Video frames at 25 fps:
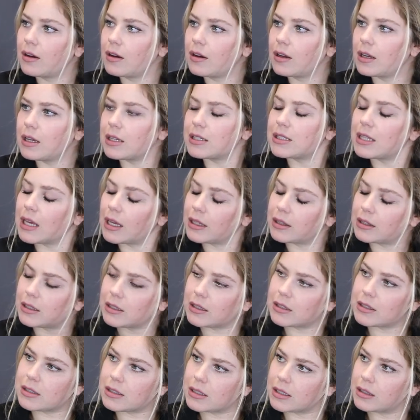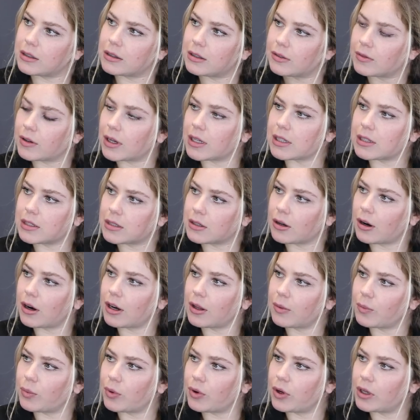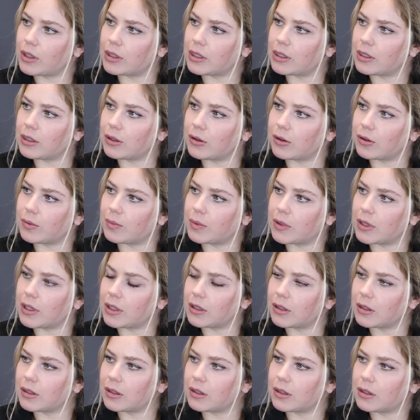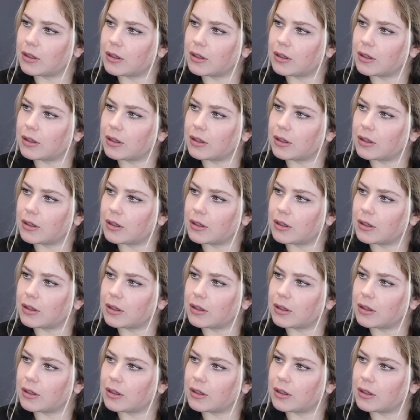Is that still the right starting point in your opinion?